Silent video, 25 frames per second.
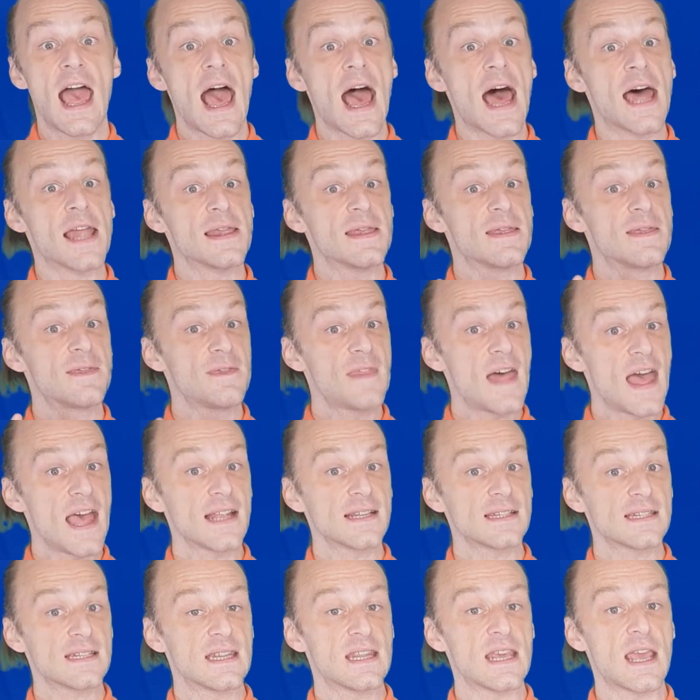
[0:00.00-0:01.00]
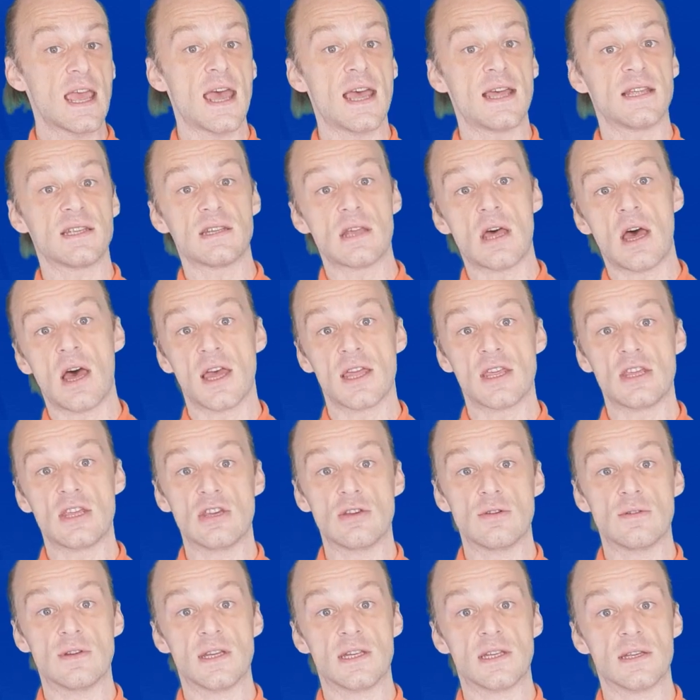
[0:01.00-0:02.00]
and that's the SI
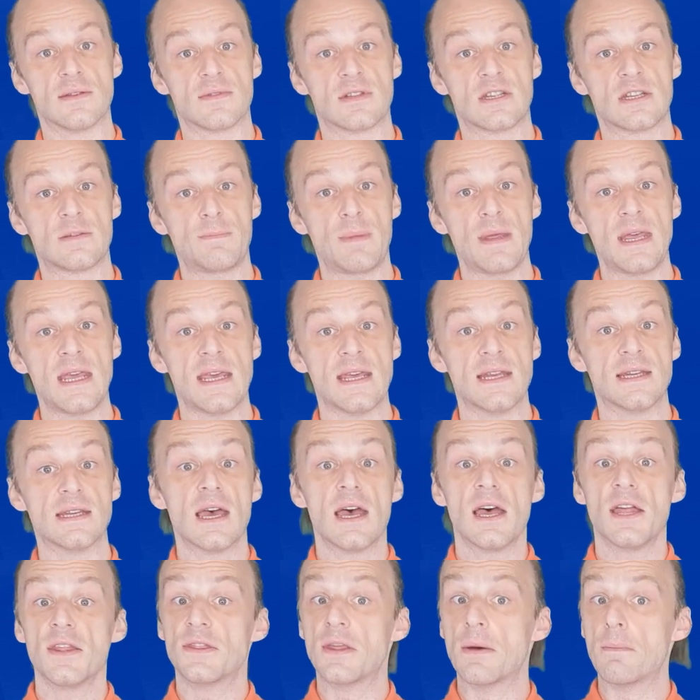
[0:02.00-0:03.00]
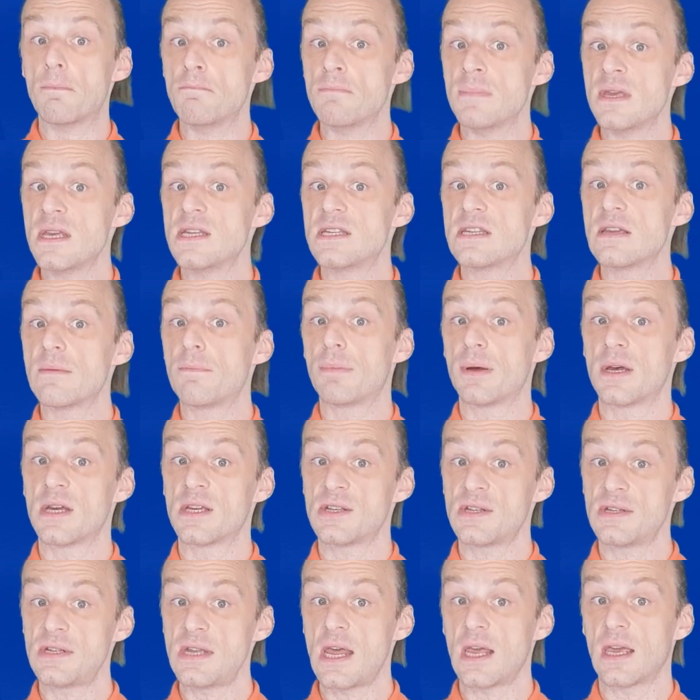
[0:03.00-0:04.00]
unit of speed, the meter per
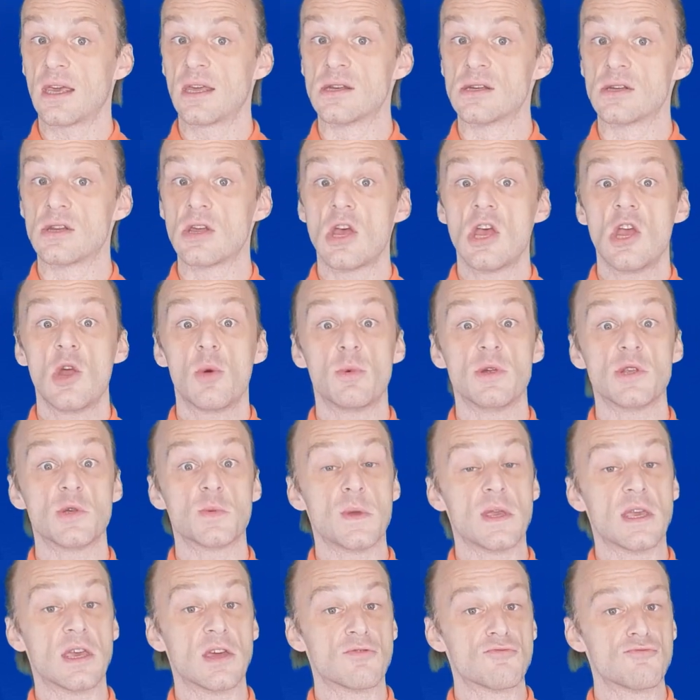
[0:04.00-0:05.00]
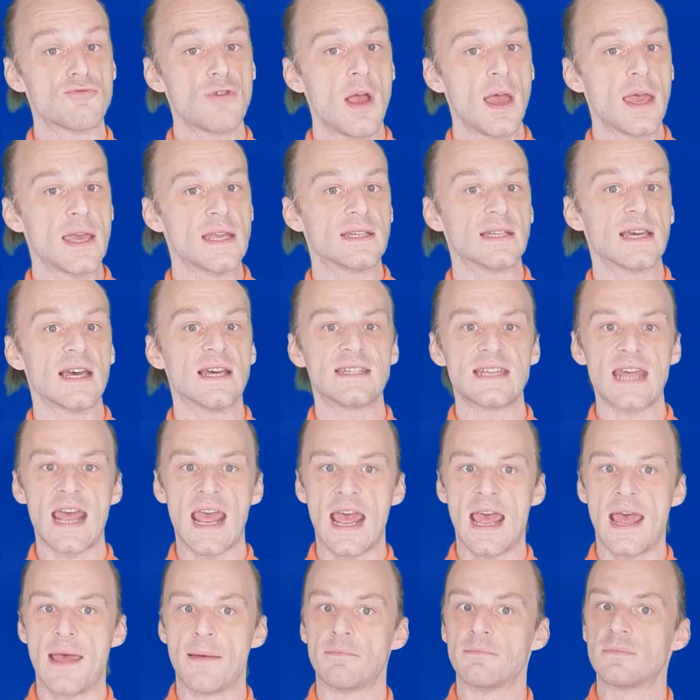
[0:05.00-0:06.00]
second, which we can write as
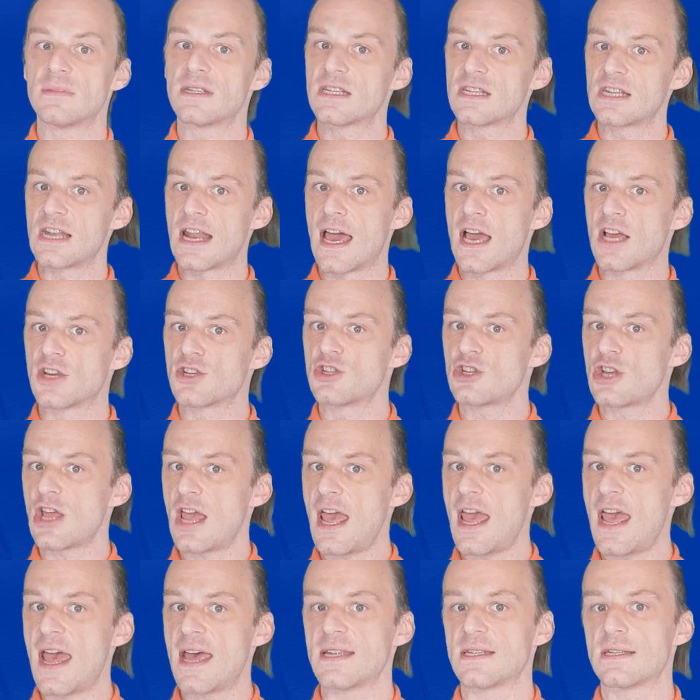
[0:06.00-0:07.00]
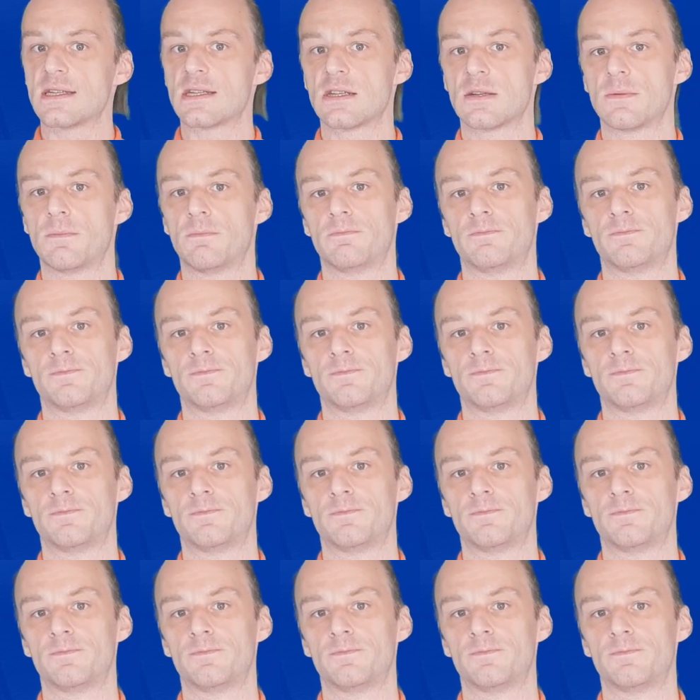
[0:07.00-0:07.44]
m/s.